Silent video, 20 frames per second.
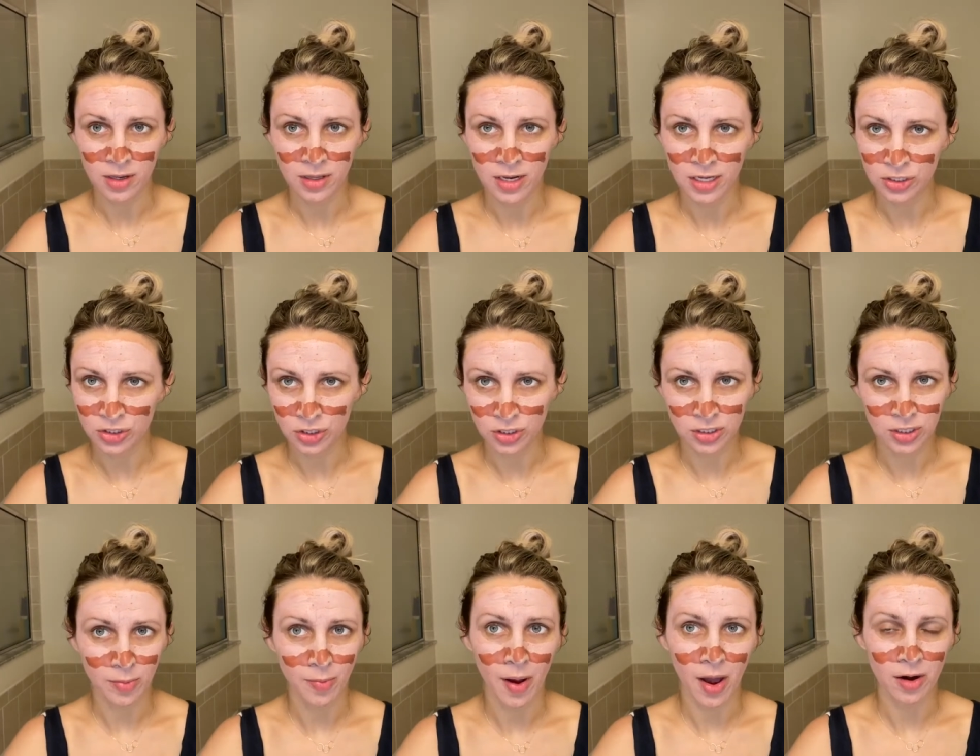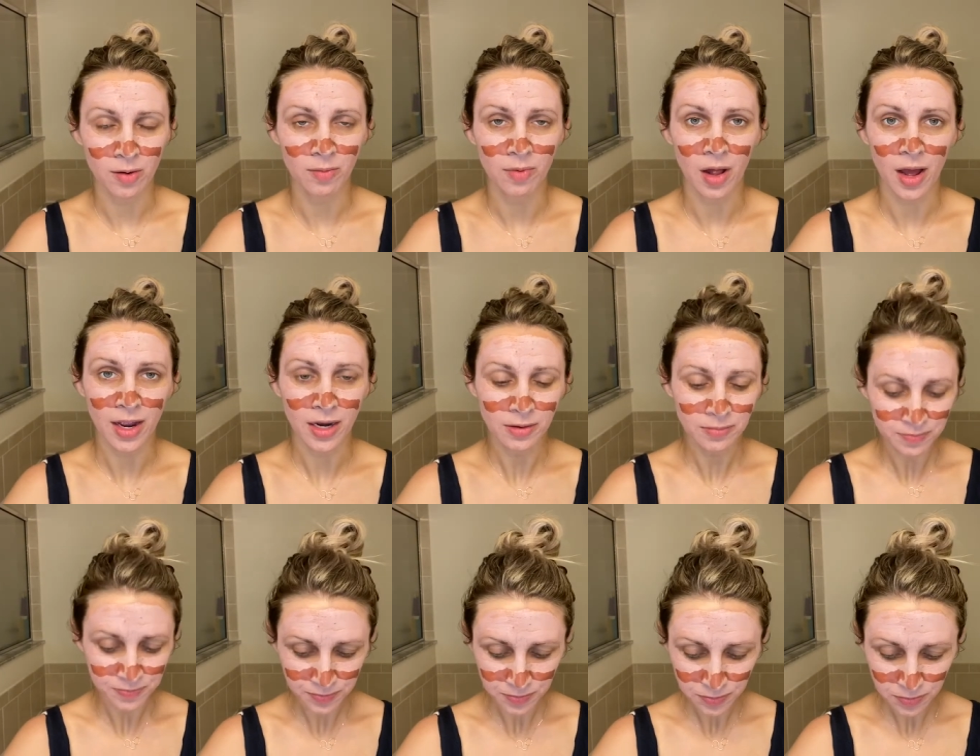That's just the bottom line.
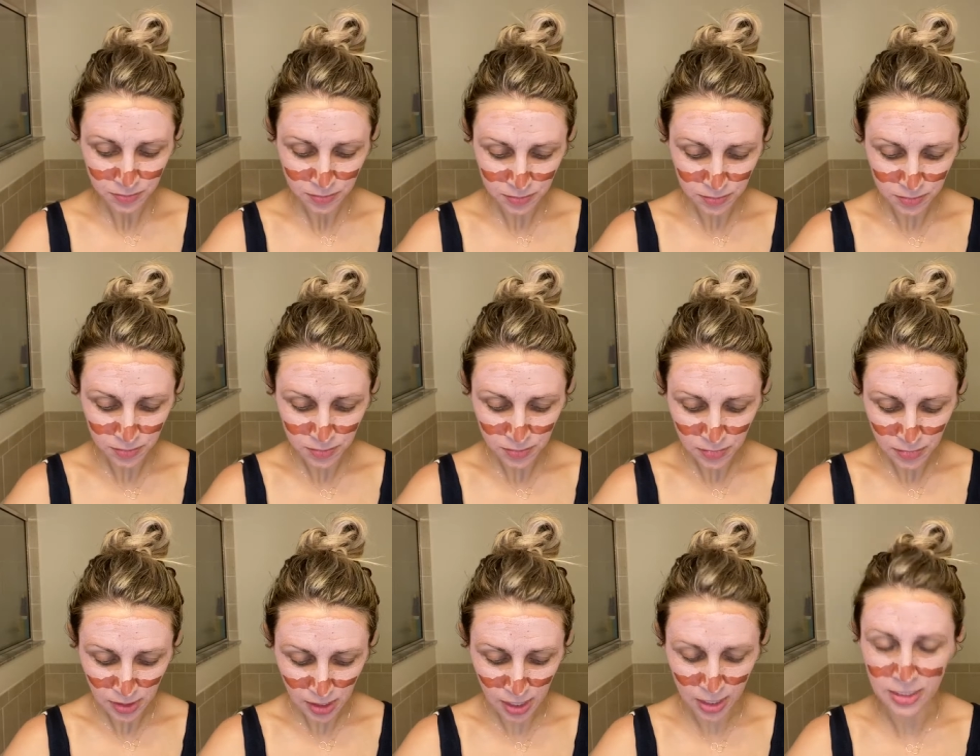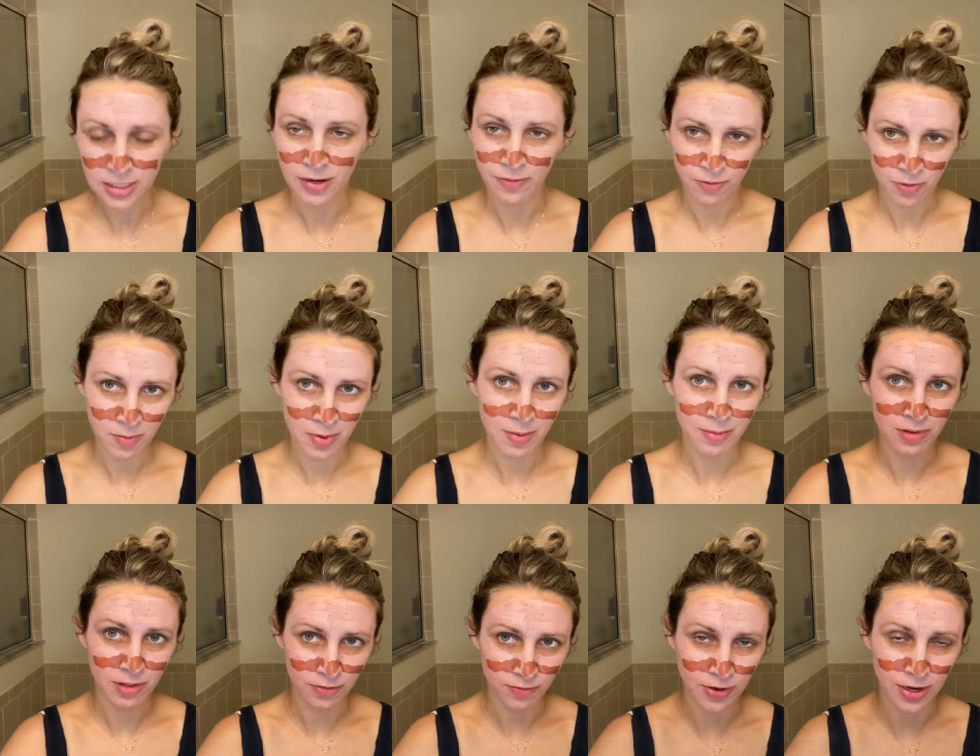Except for maybe
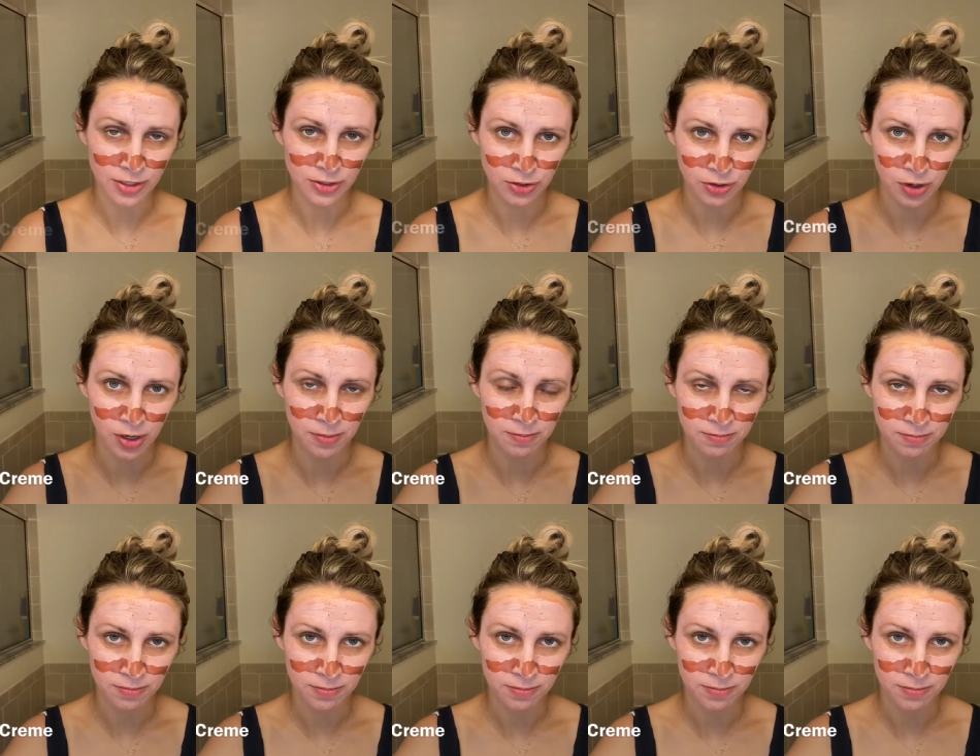the face cream.